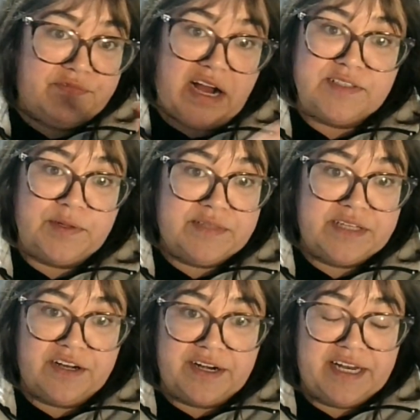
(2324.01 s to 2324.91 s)
rhizomes
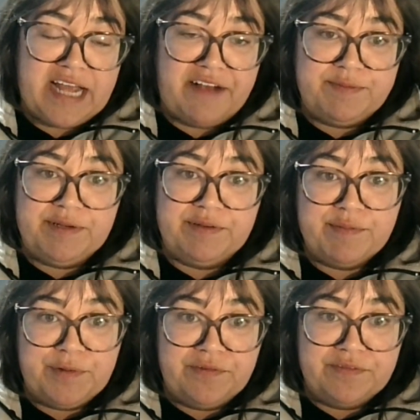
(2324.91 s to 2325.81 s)
that are going to have to be
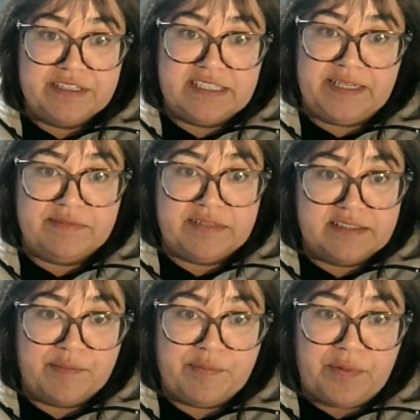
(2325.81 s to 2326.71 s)
removed, it seems,
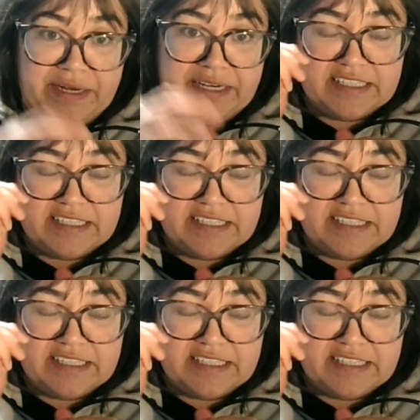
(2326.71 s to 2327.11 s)
at some point.